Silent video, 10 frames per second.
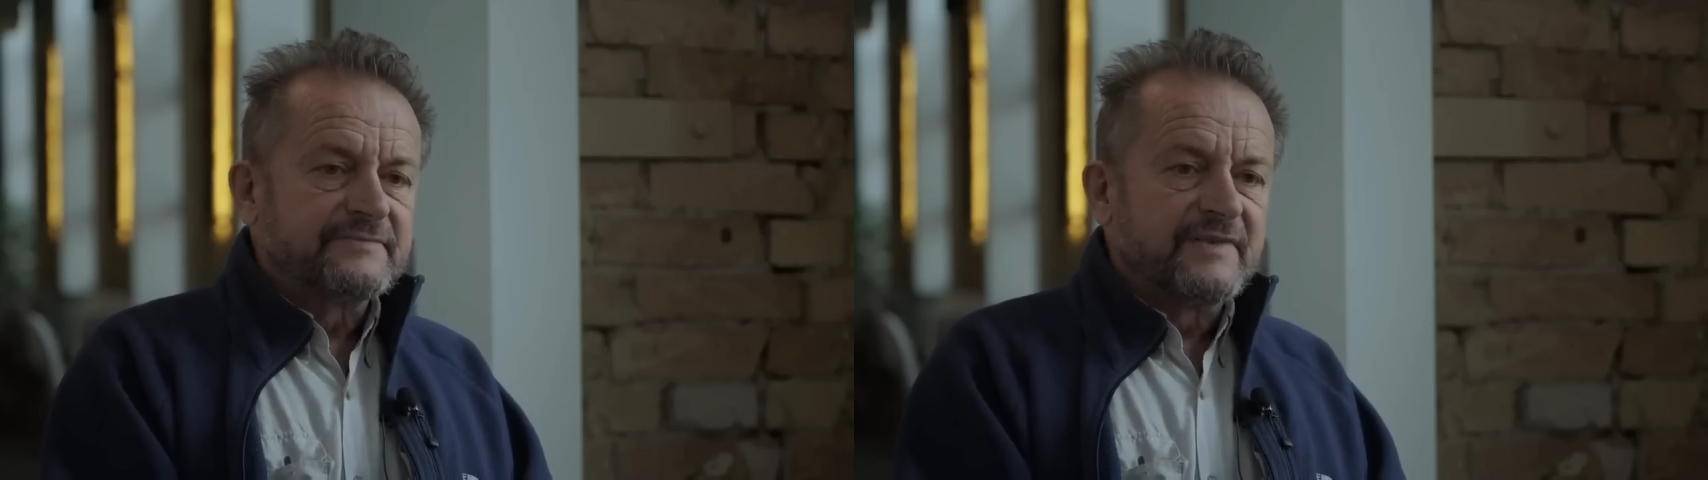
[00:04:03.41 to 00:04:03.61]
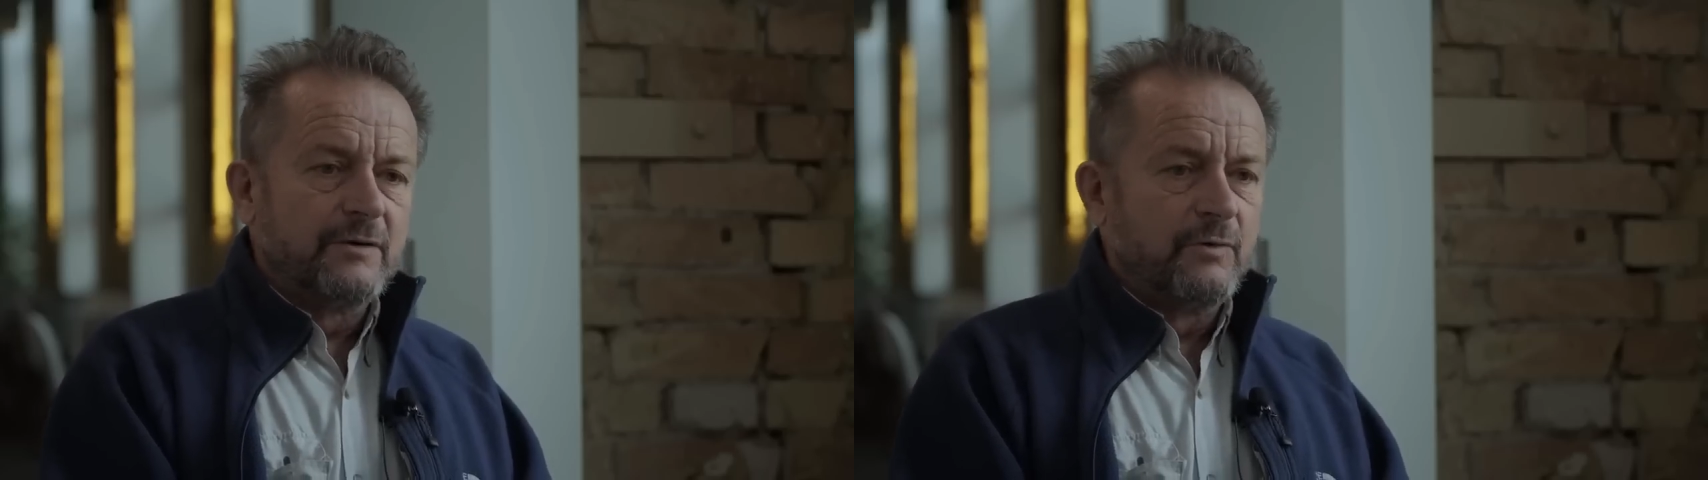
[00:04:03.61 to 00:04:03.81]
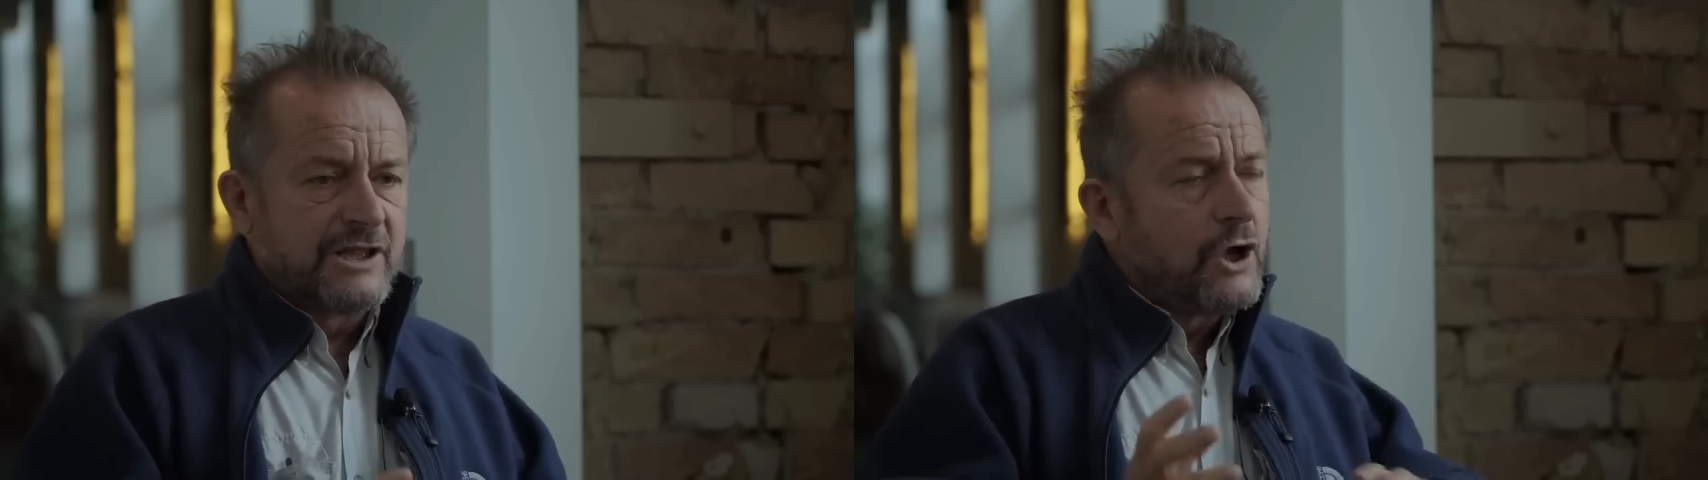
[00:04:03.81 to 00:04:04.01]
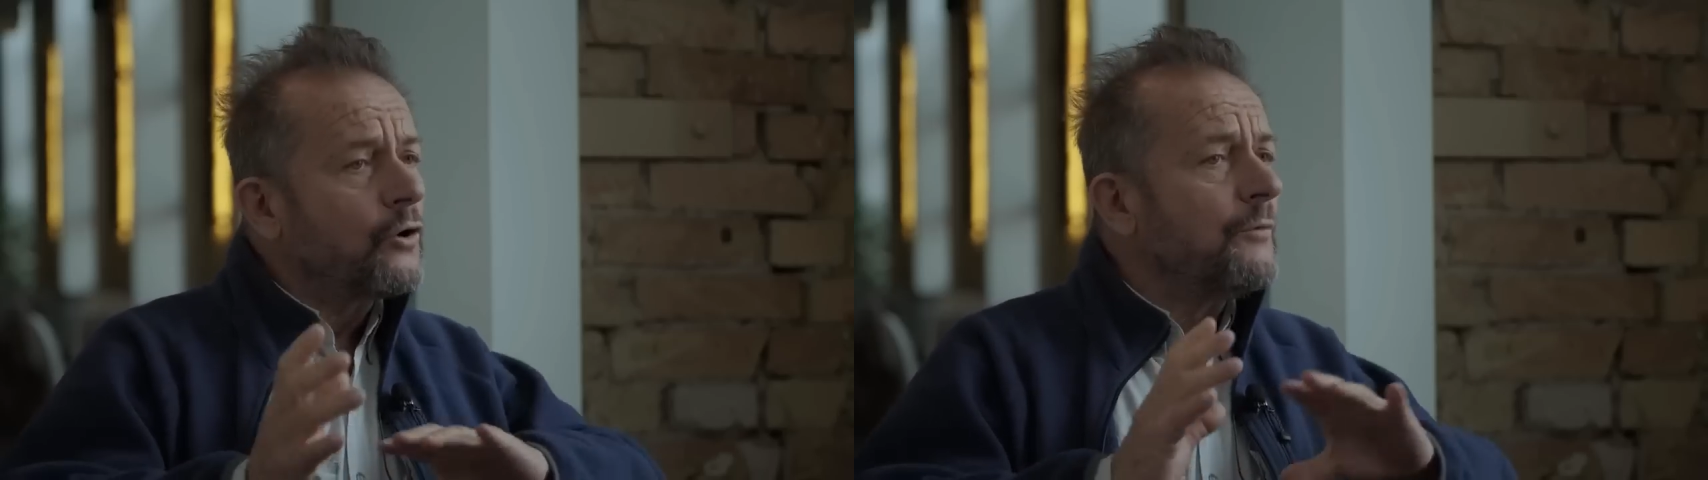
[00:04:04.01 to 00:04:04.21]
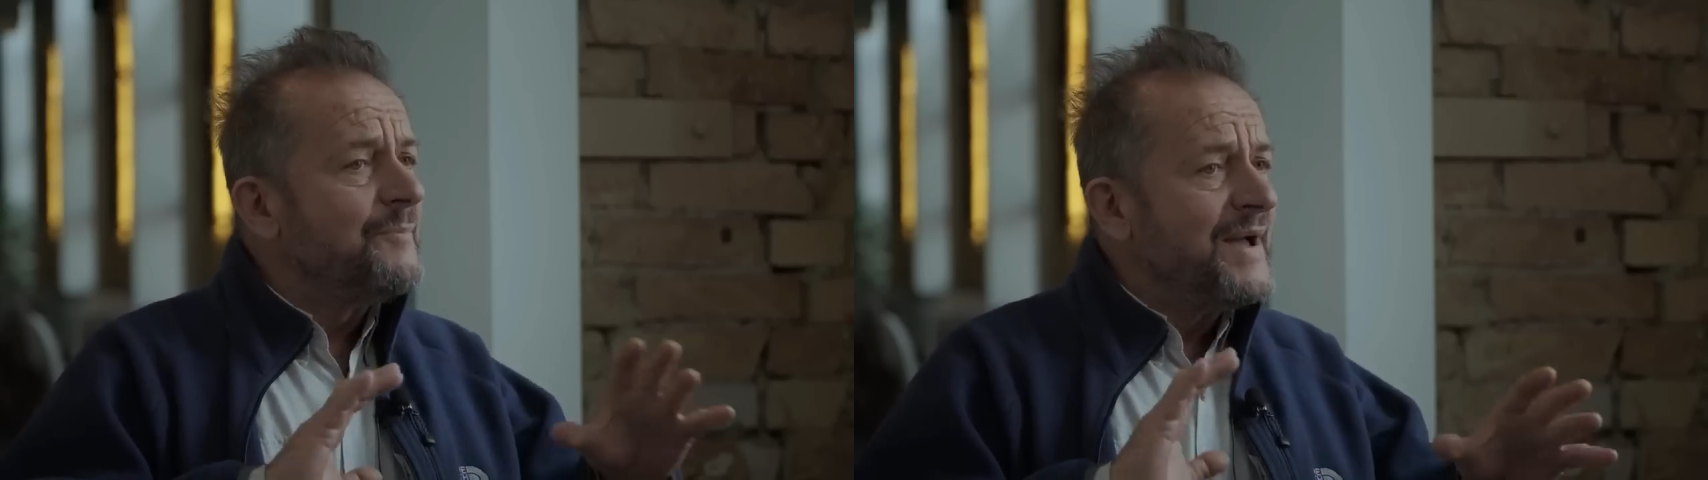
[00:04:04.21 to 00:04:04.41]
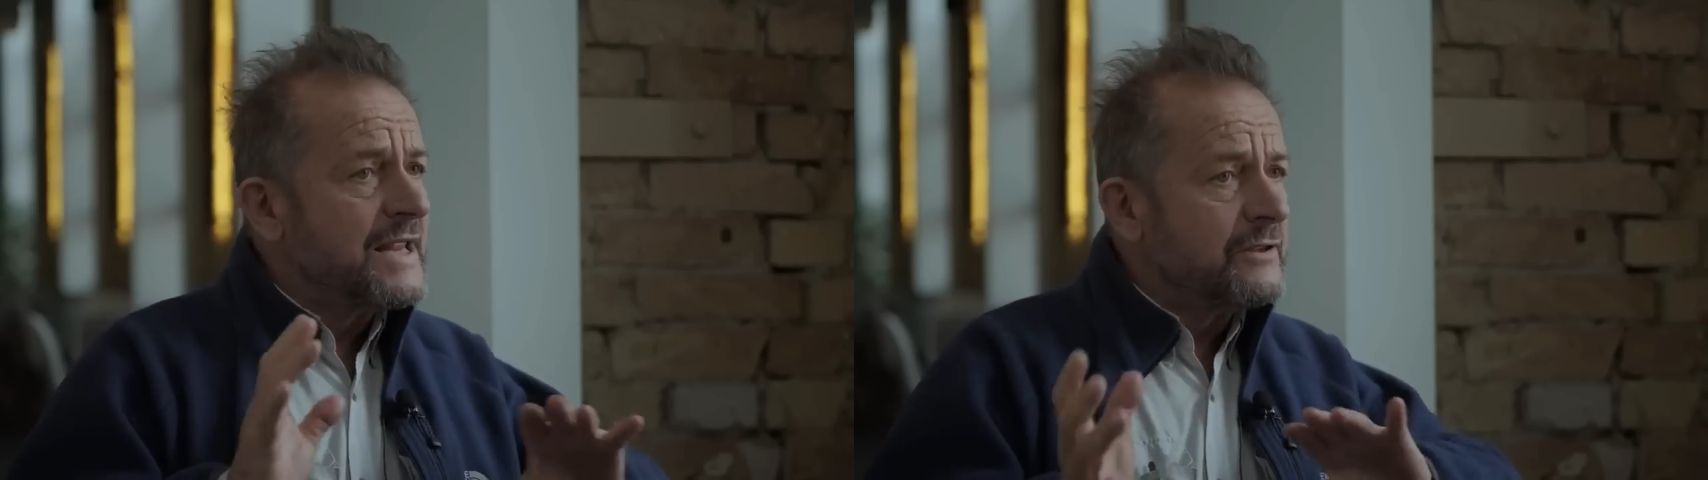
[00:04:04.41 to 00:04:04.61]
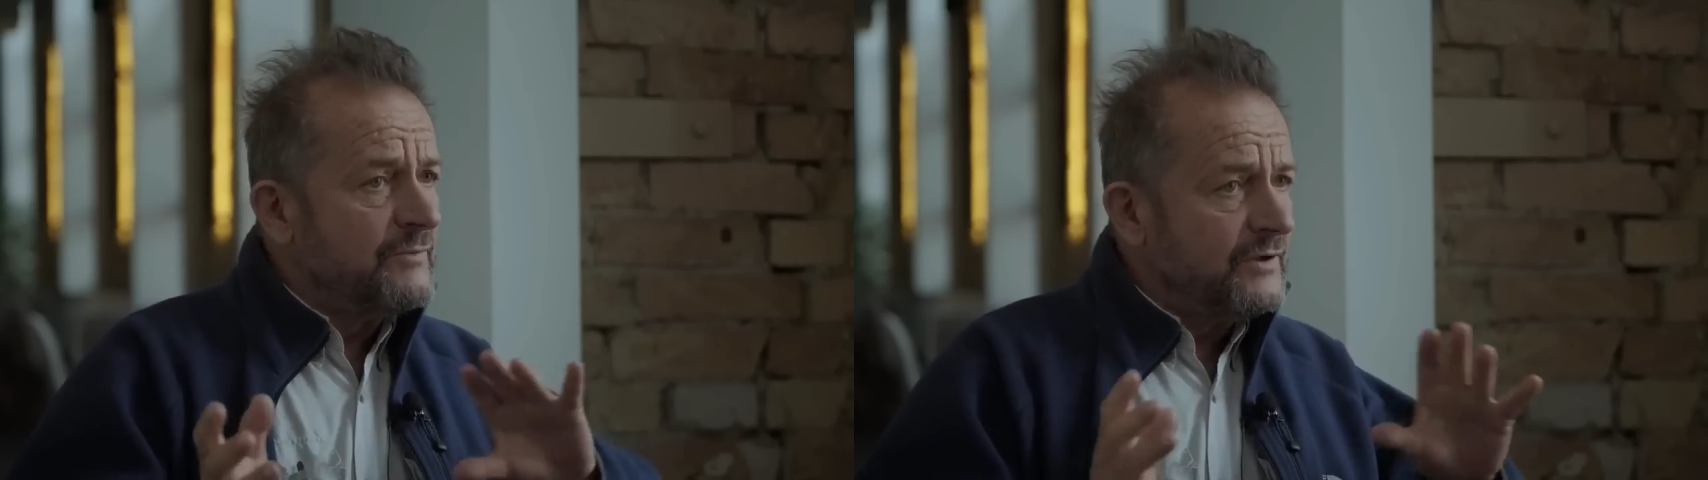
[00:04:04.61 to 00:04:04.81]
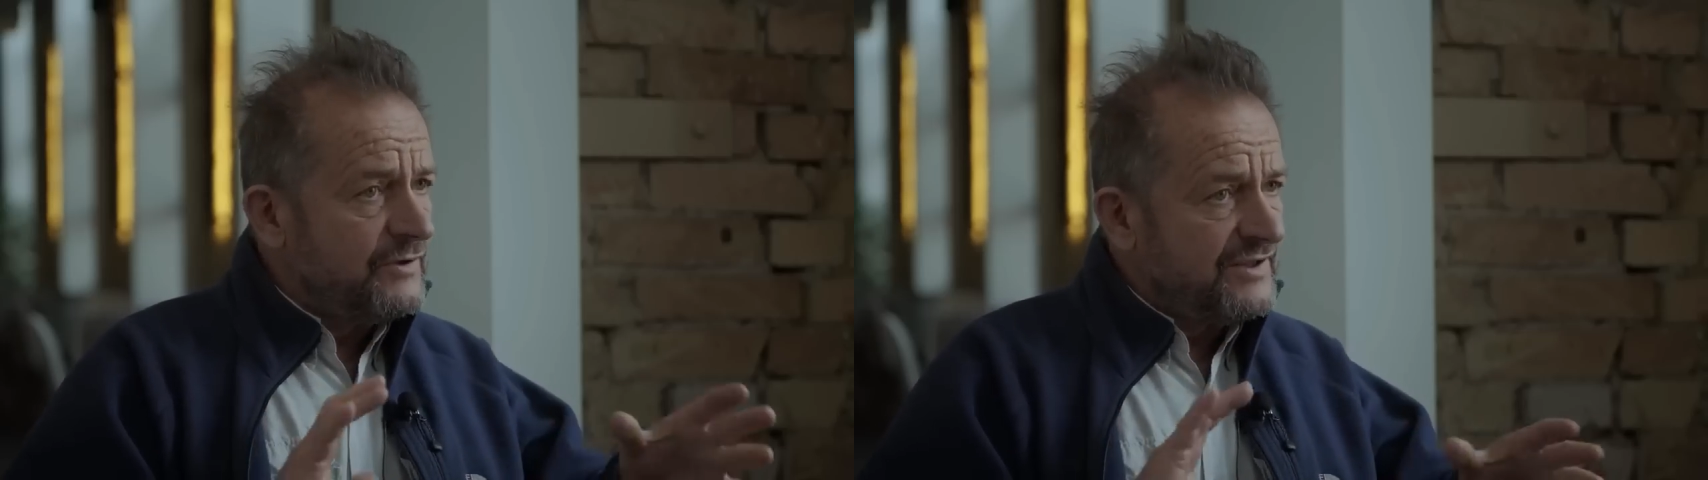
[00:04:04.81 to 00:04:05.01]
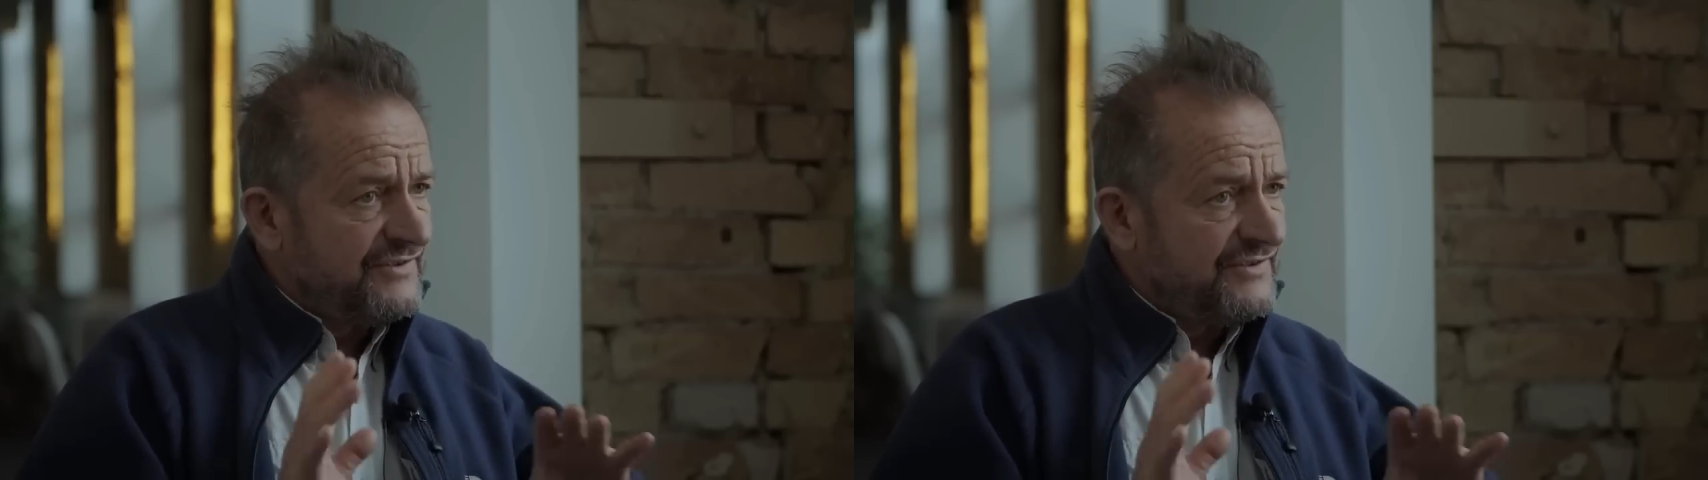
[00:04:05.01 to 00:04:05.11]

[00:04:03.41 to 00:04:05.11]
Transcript: There was no comparison between